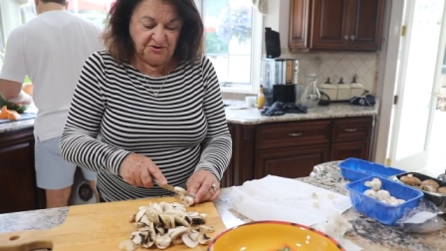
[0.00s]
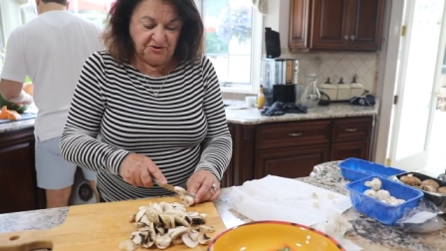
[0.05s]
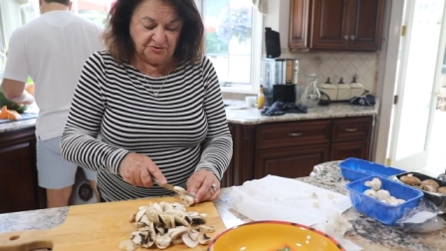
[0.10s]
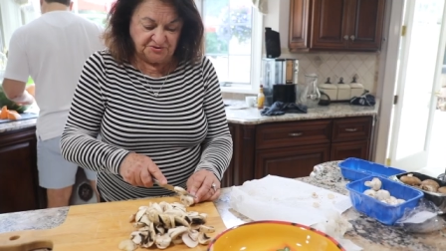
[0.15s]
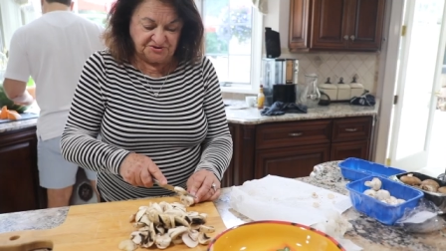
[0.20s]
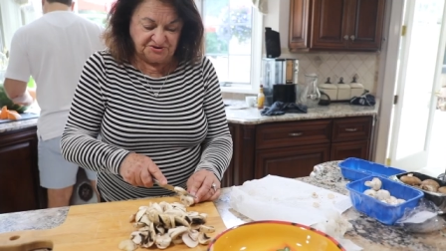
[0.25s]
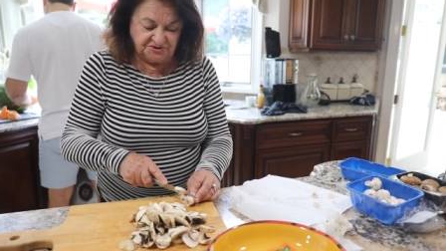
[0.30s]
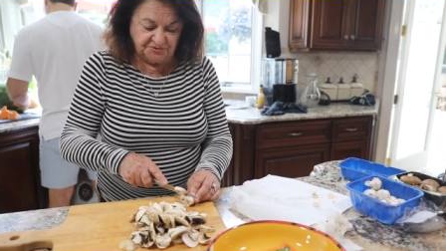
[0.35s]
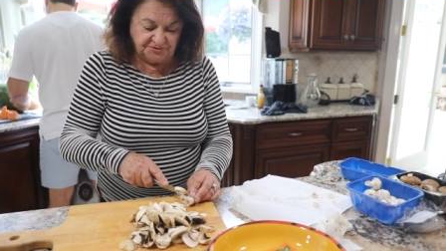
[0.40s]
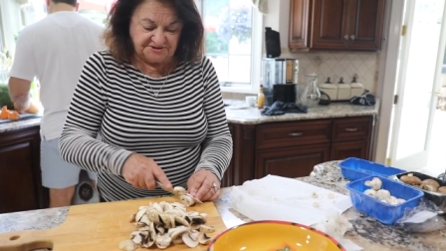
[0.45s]
You're
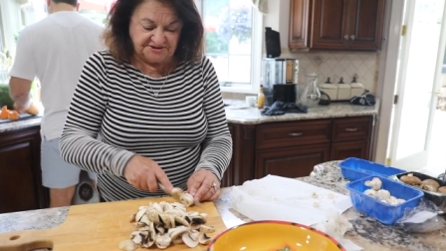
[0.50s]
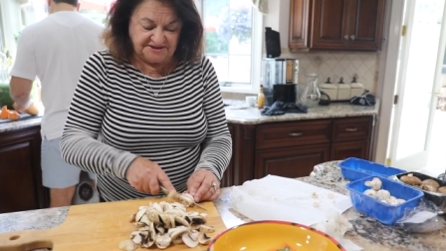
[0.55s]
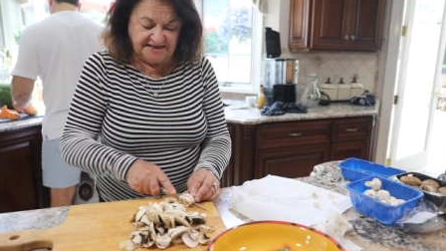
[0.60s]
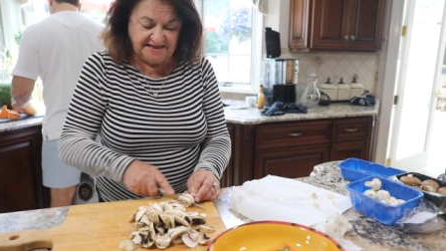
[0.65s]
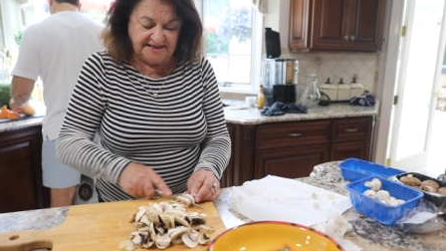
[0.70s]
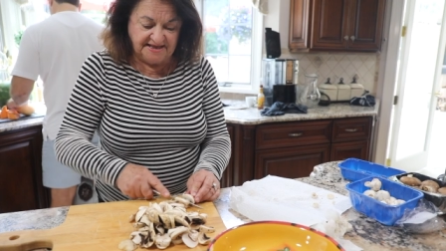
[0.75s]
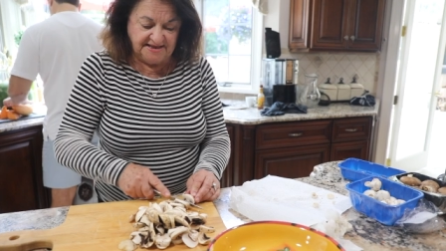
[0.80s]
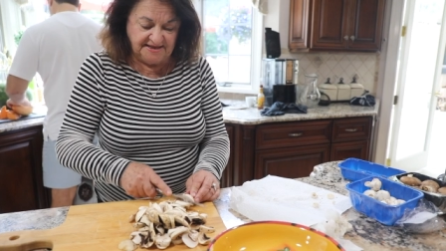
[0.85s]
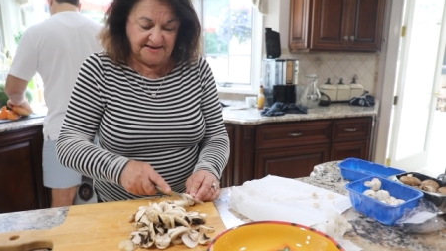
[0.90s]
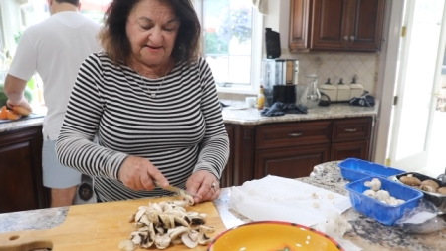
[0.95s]

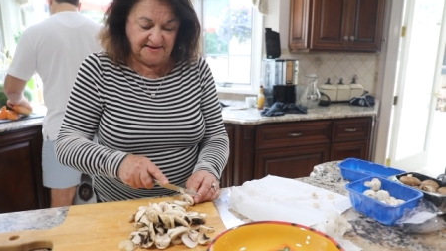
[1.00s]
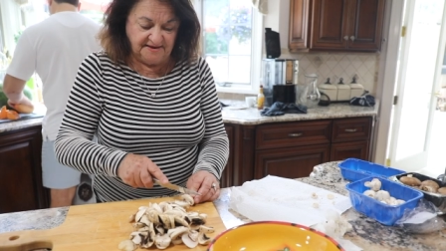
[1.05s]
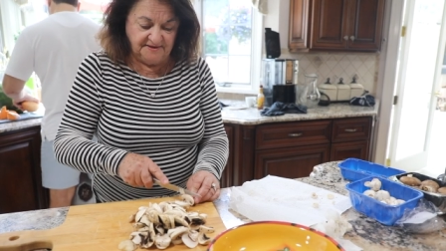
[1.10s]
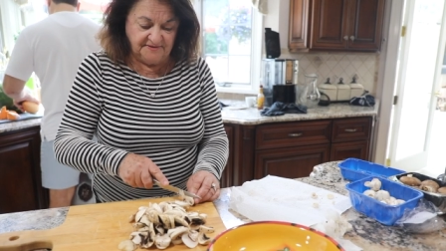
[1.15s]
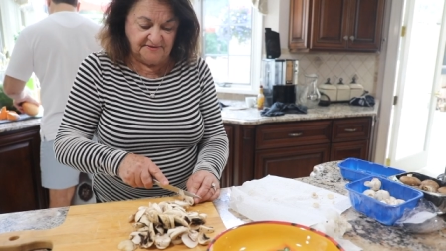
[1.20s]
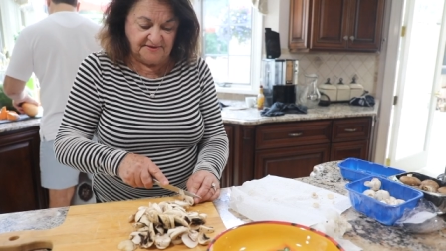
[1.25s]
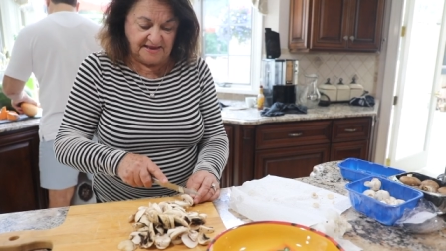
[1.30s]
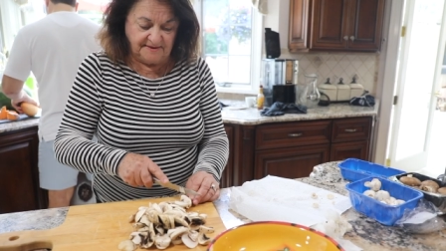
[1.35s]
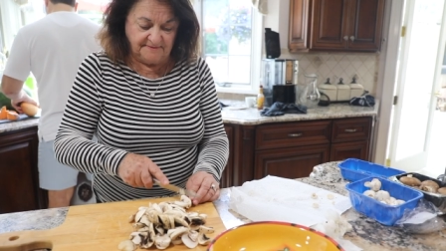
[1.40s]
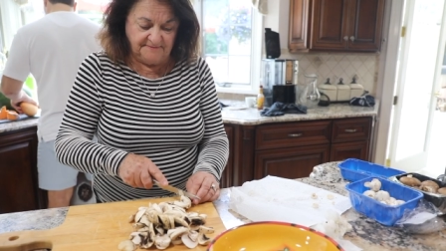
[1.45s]
sauteing
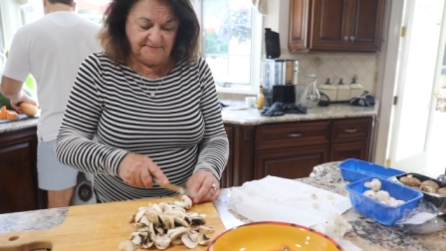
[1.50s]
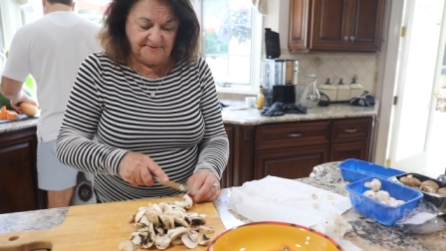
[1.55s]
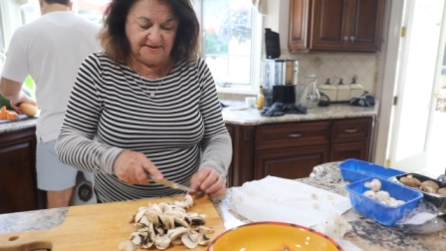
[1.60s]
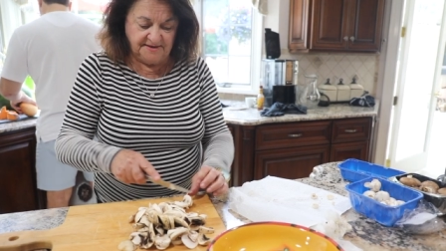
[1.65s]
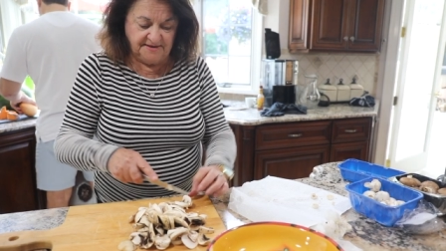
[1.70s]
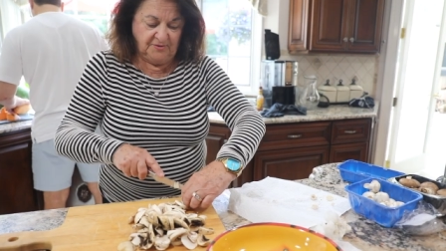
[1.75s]
them.